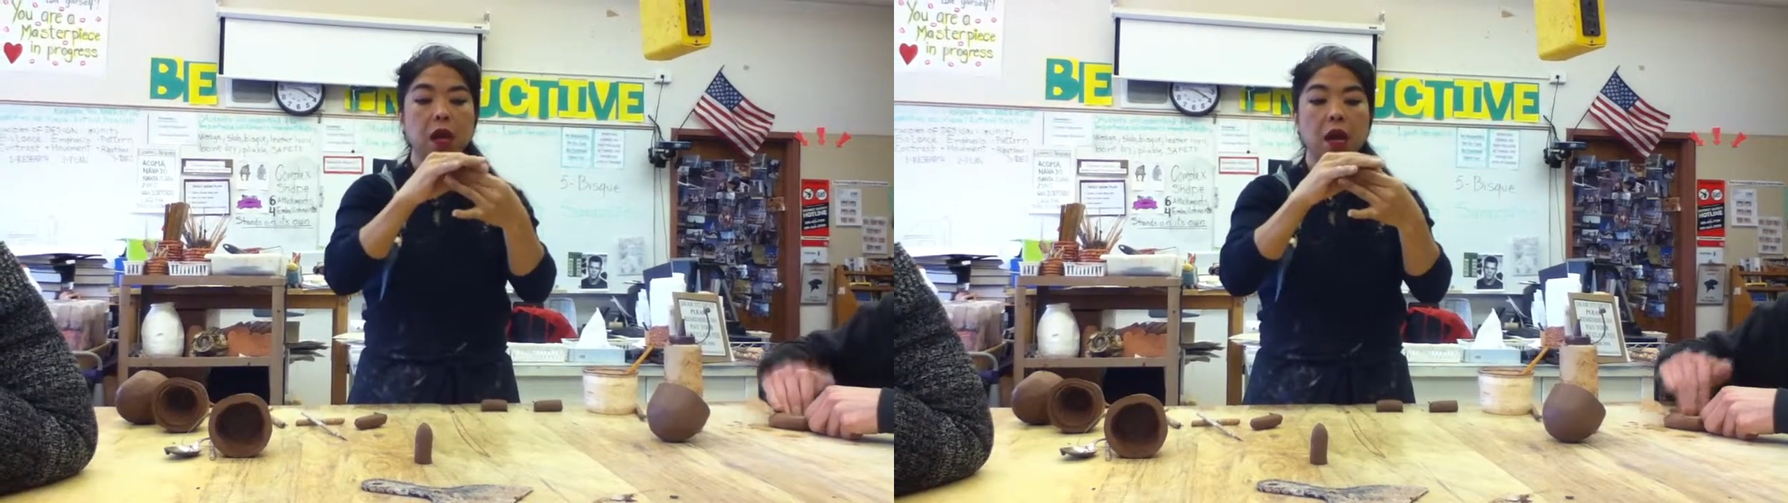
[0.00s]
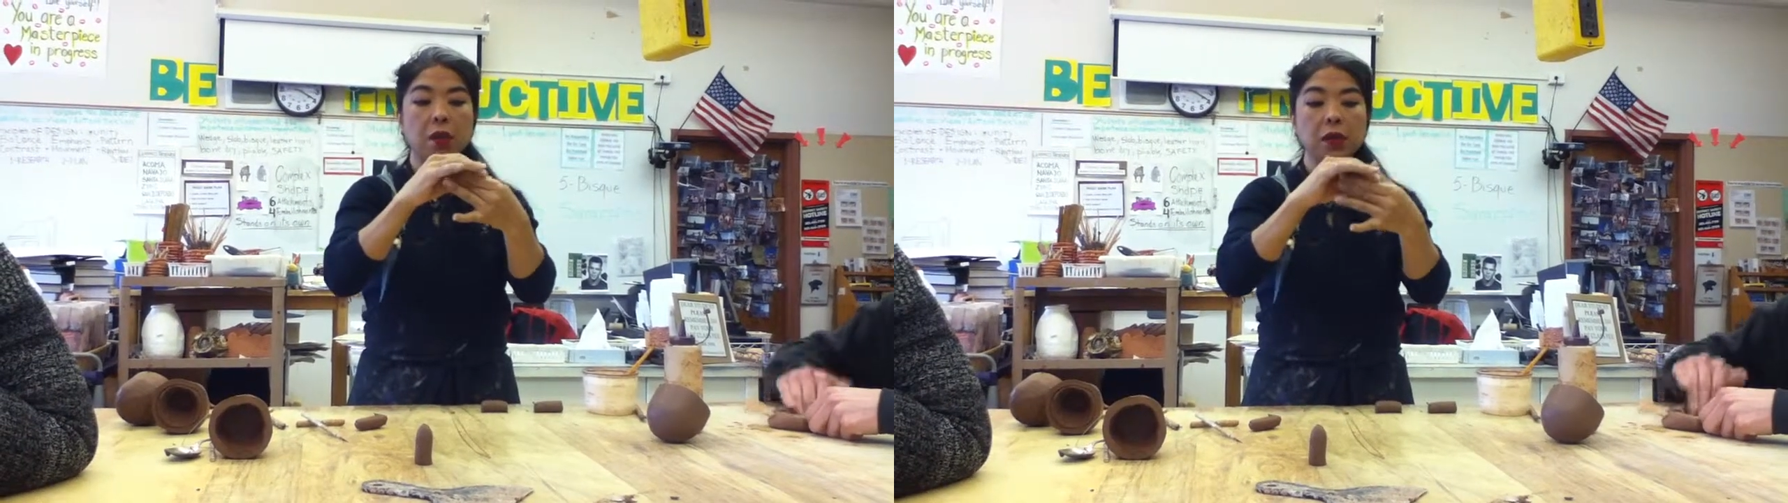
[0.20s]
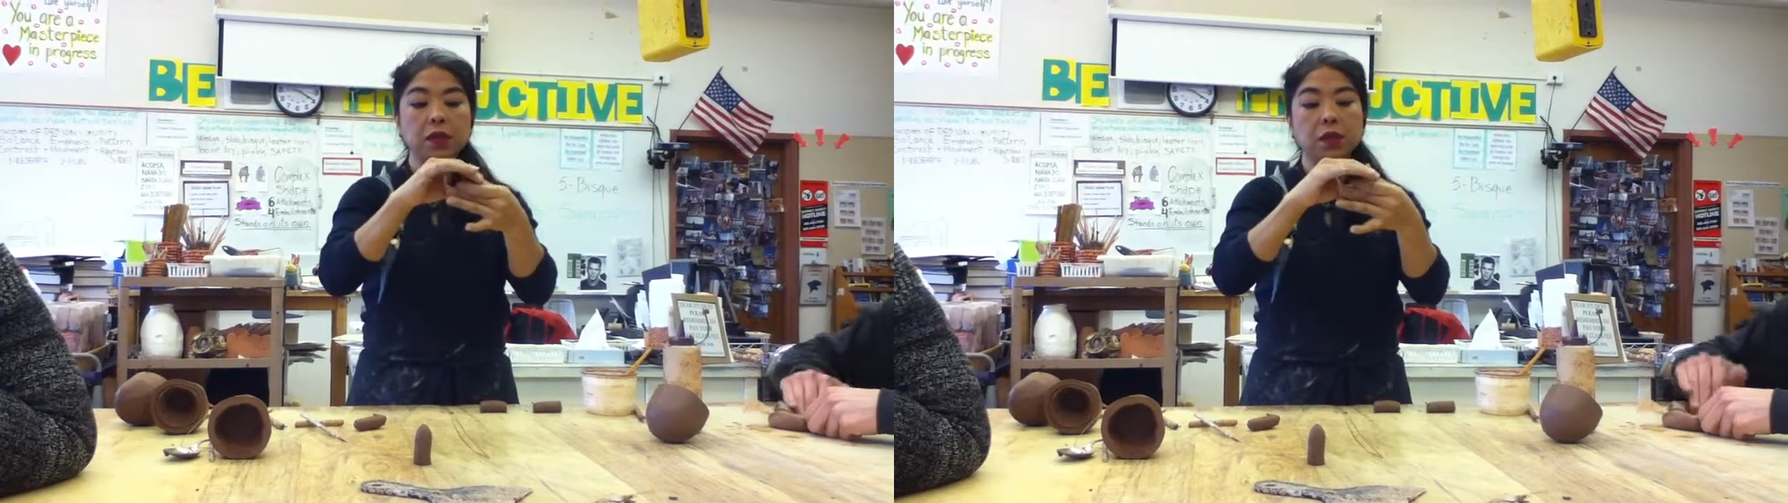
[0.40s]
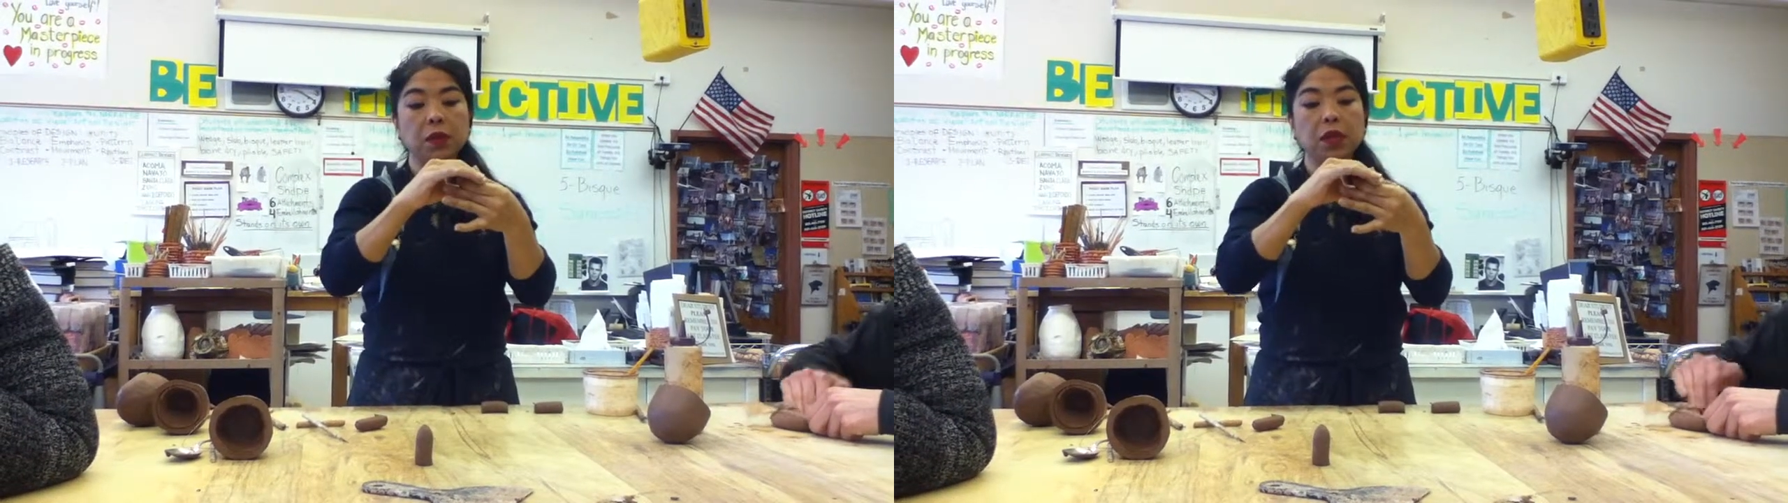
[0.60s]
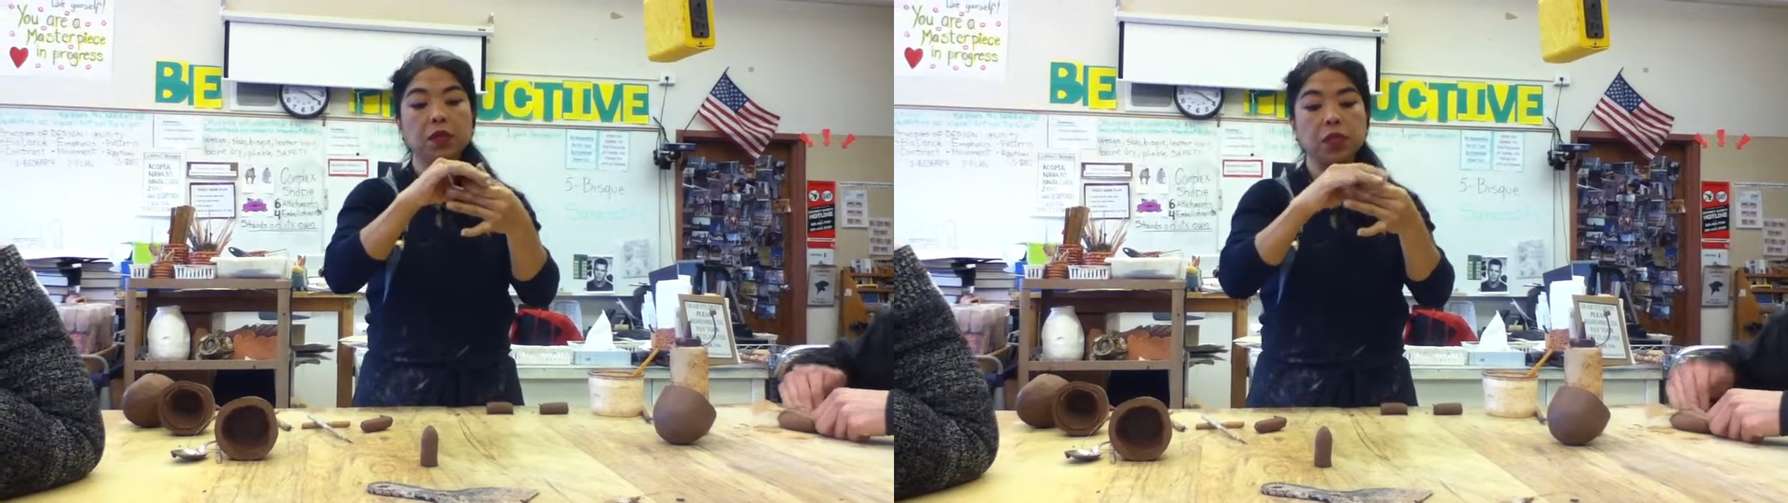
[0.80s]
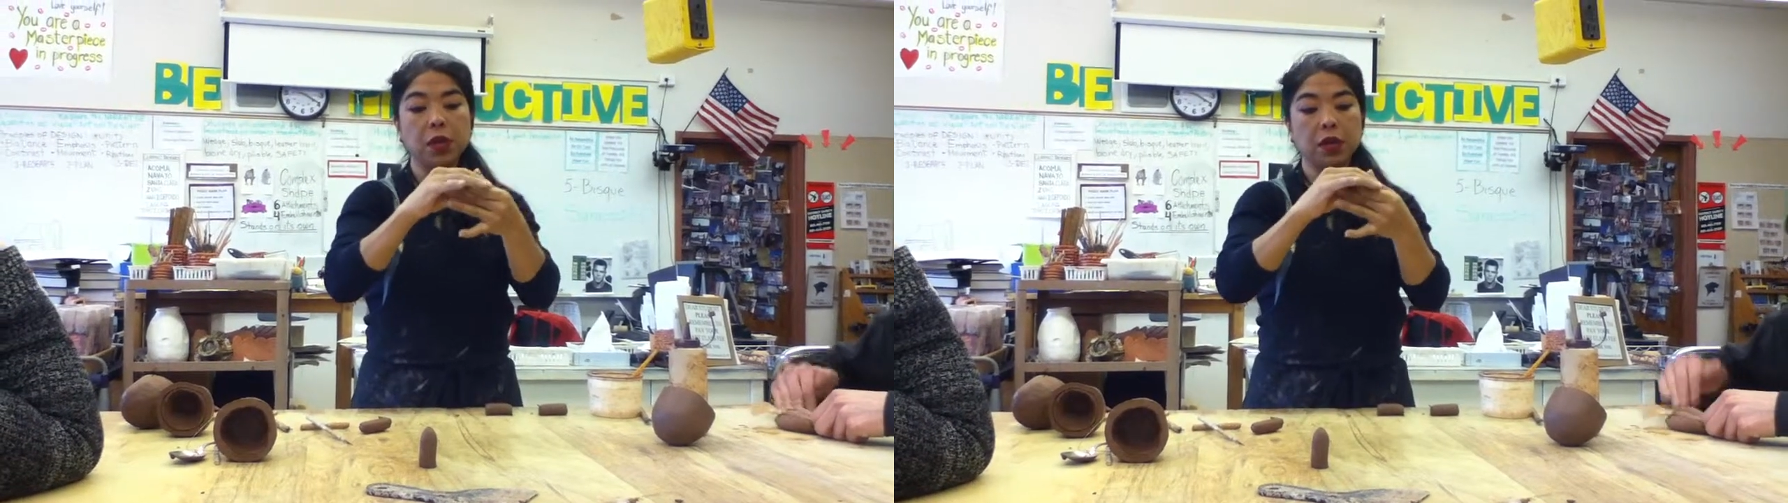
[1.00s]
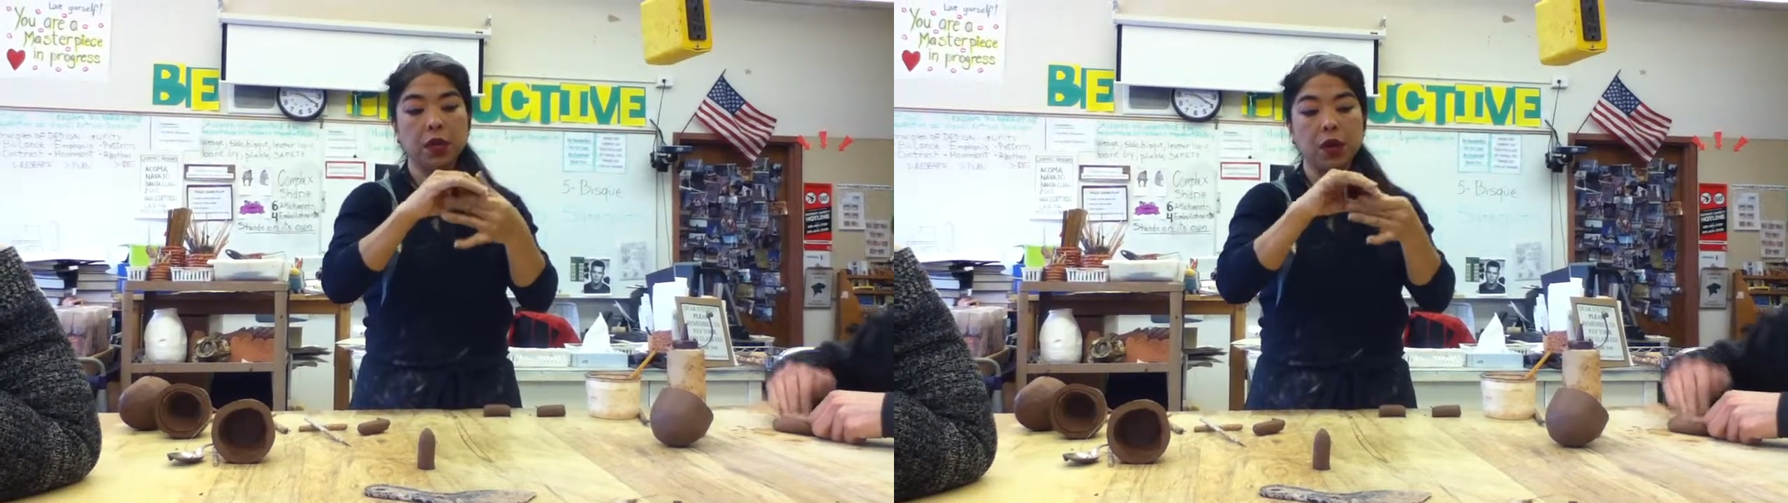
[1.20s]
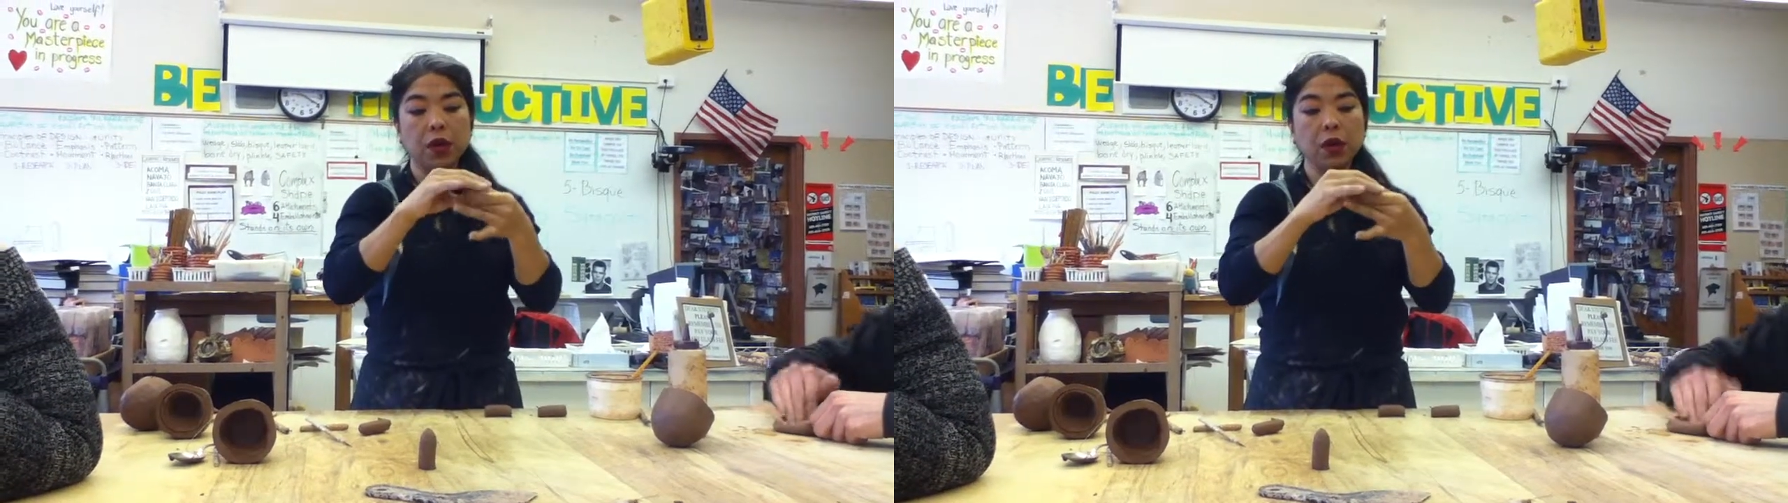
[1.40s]
I want something
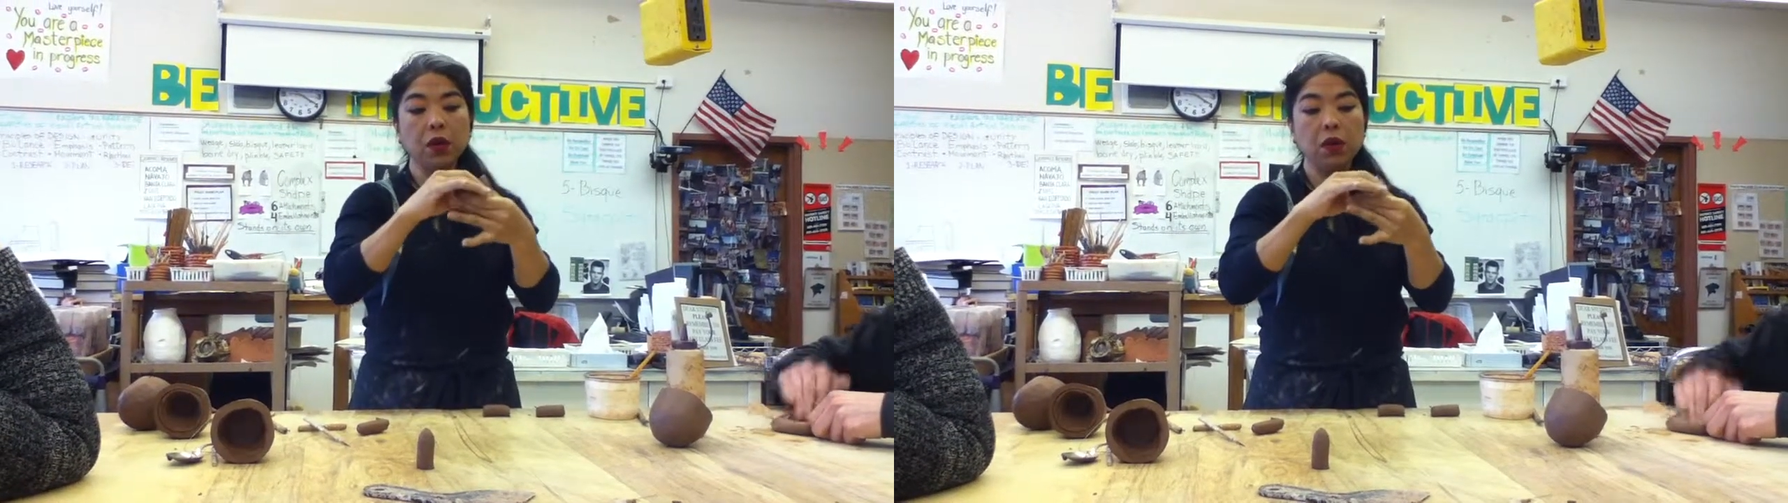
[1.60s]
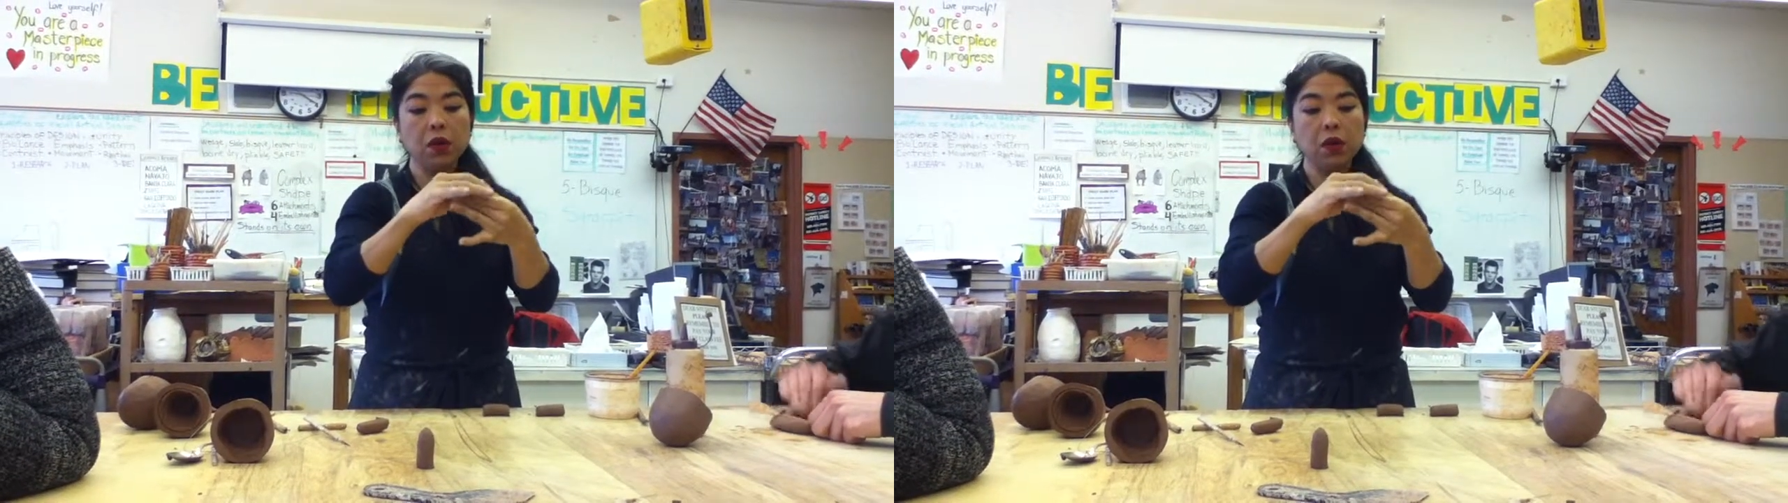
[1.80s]
chunkier.